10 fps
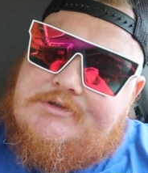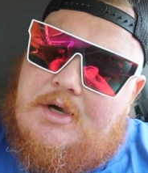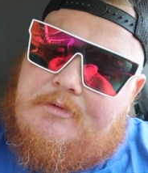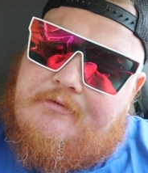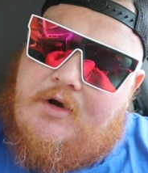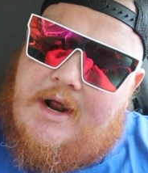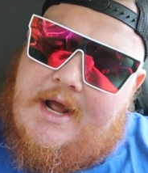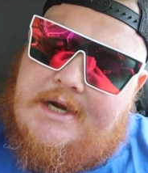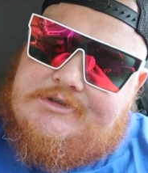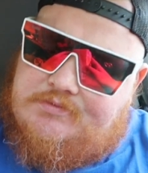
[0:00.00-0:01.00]
Couple fried
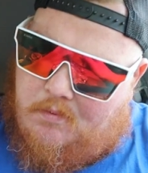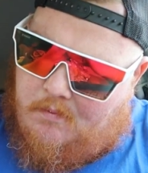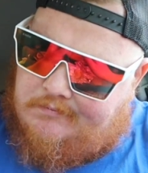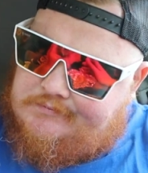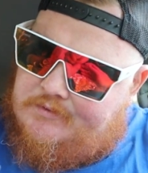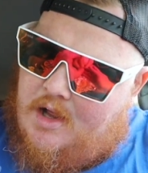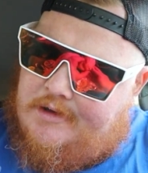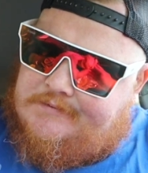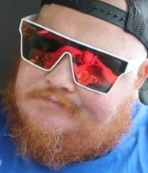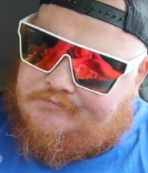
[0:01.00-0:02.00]
eggs.
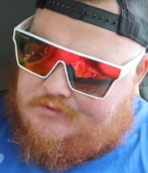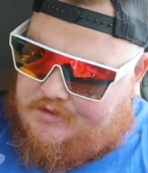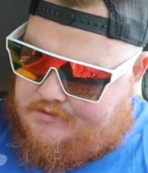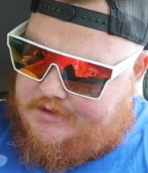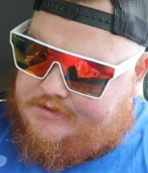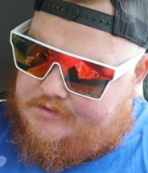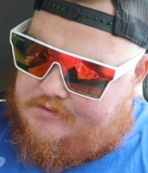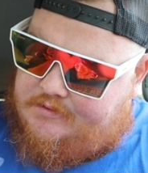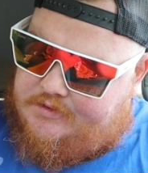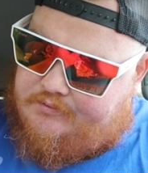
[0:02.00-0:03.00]

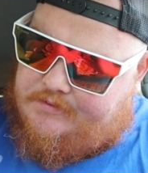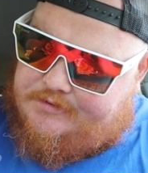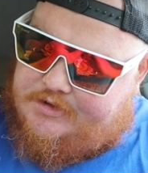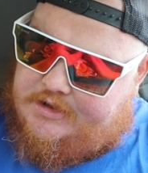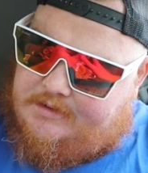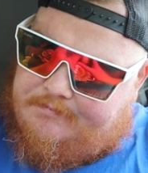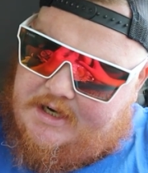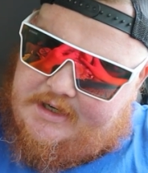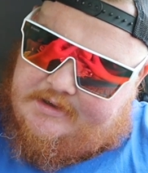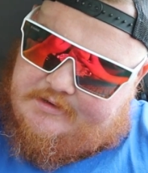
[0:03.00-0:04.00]
Let's rip a chunk of
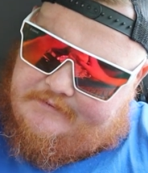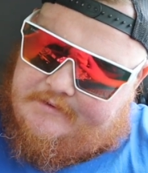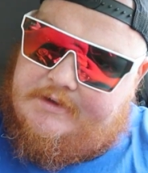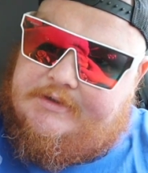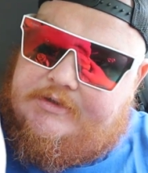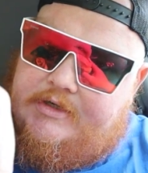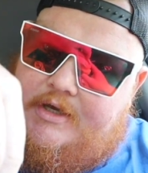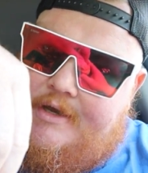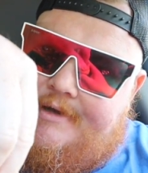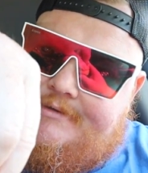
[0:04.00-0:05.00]
bacon off of this
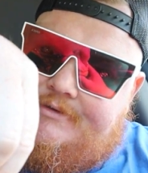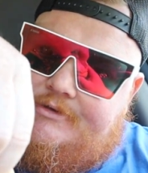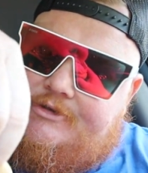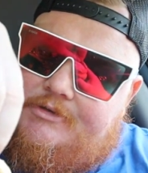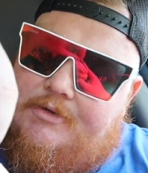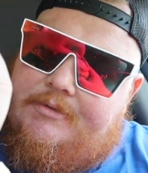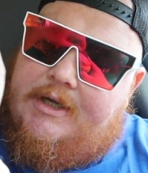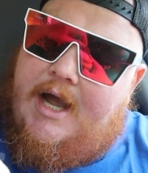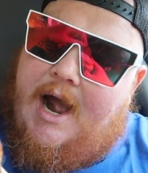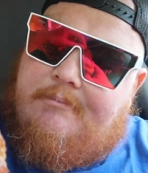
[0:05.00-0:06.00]
and see what we
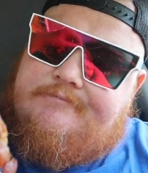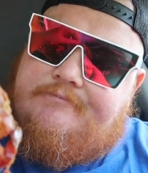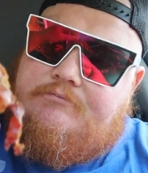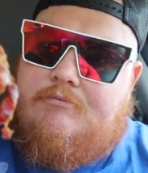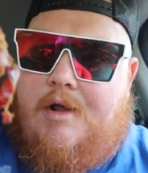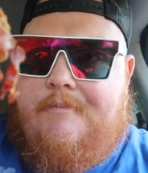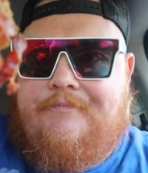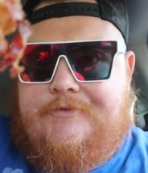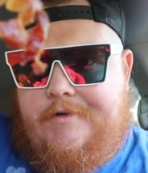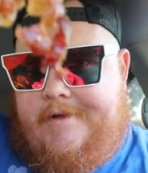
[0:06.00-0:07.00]
got.
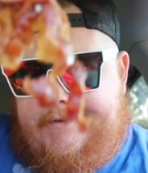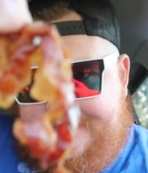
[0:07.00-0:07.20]
Oh, that